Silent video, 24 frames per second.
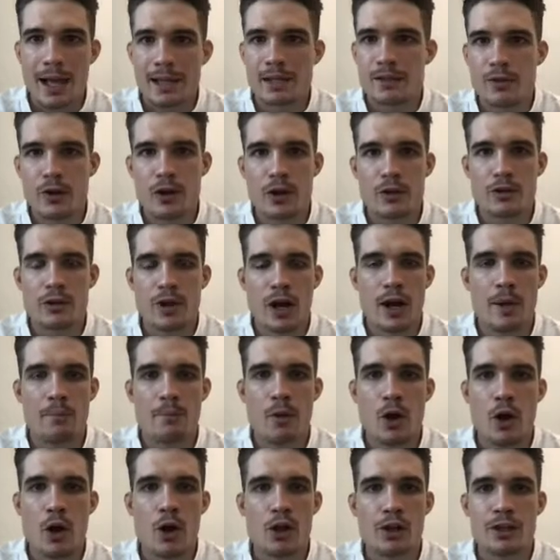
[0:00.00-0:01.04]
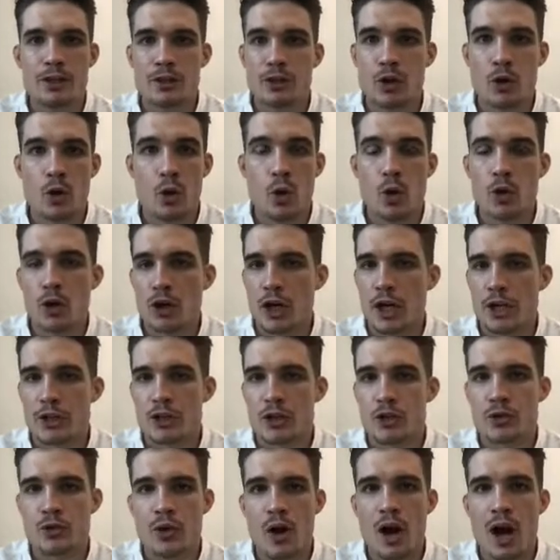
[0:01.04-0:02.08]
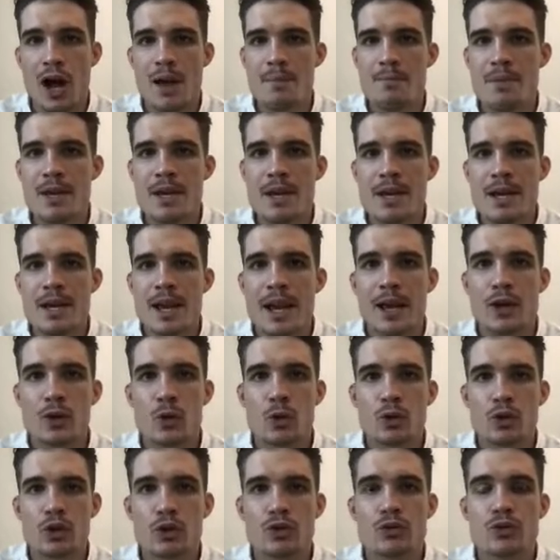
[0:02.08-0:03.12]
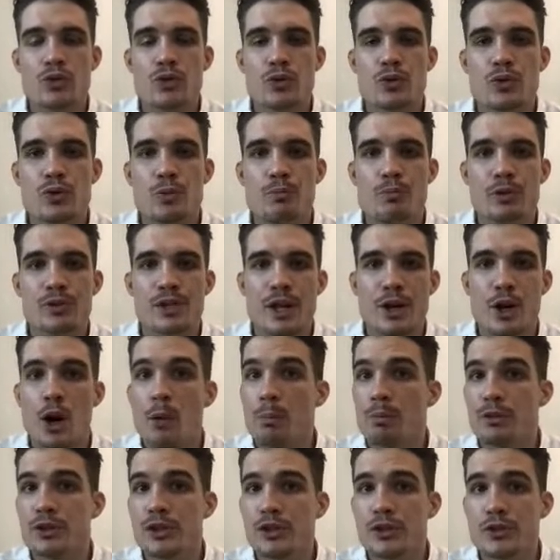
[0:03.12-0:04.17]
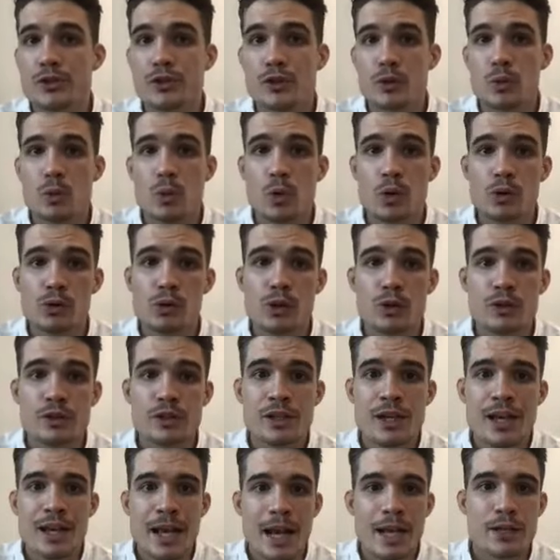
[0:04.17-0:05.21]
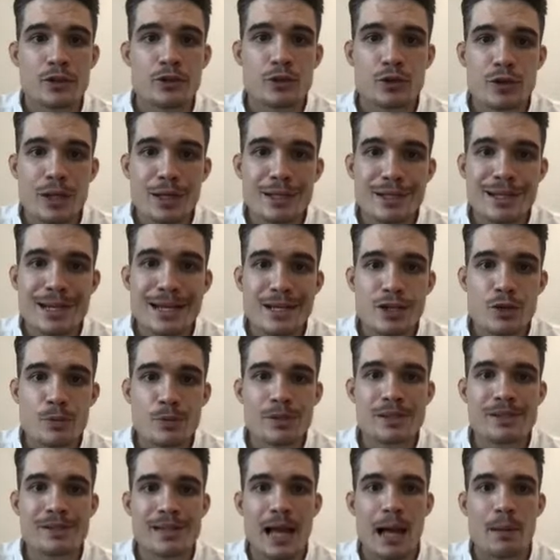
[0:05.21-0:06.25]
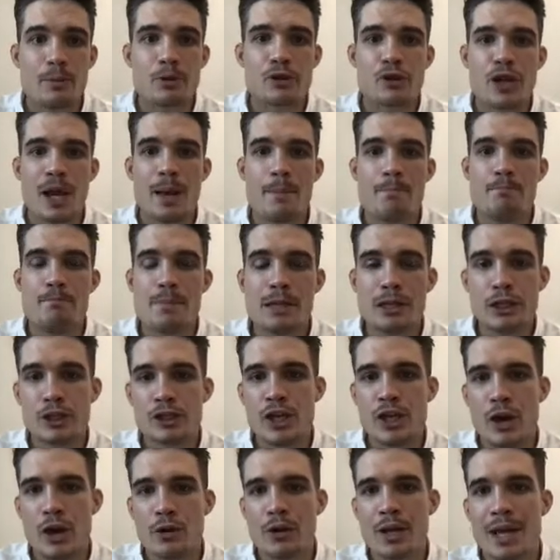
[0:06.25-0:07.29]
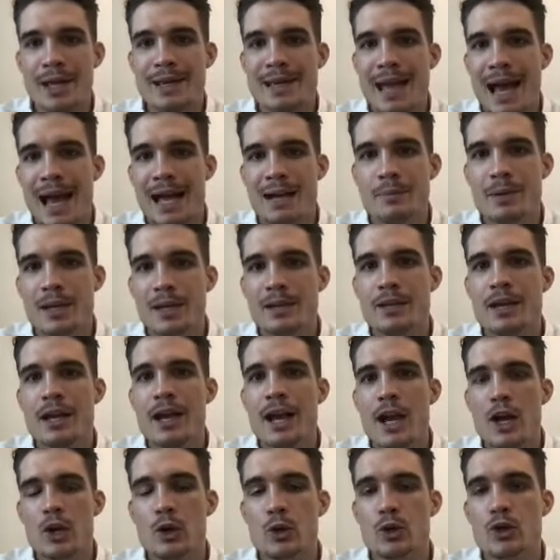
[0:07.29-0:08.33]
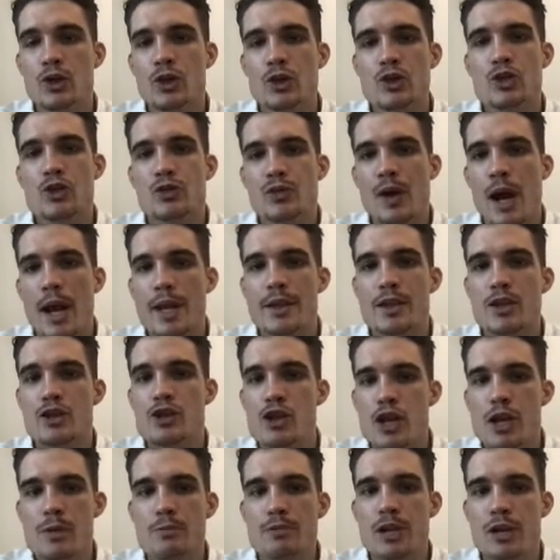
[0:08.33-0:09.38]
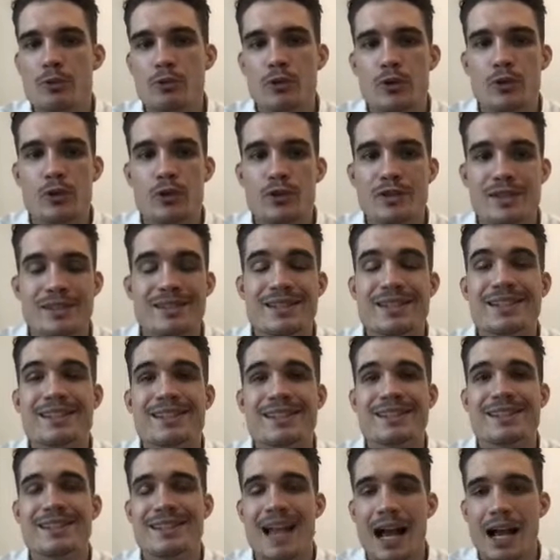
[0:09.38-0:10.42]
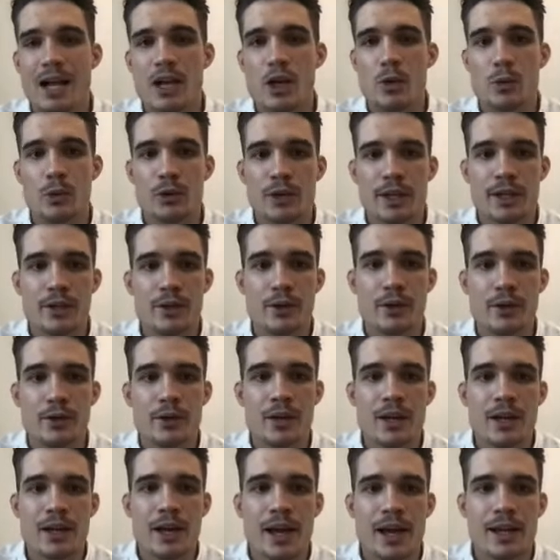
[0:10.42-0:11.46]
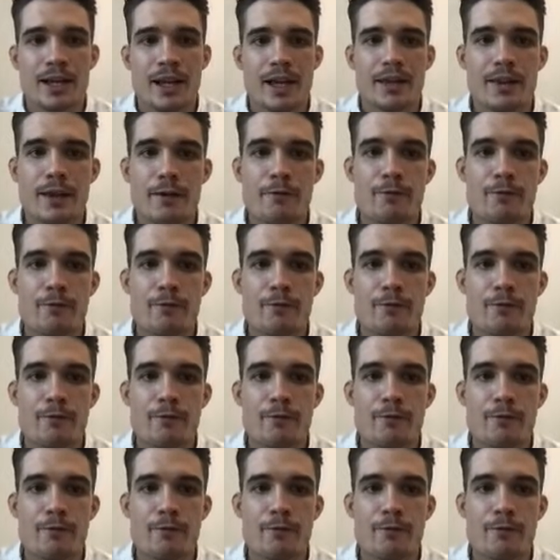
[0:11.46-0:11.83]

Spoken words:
very early, organized crime in order to present opposition to warlords. And so they need to establish a military academy in order to train the GMD recruits. And it's exactly what they do. Okay, they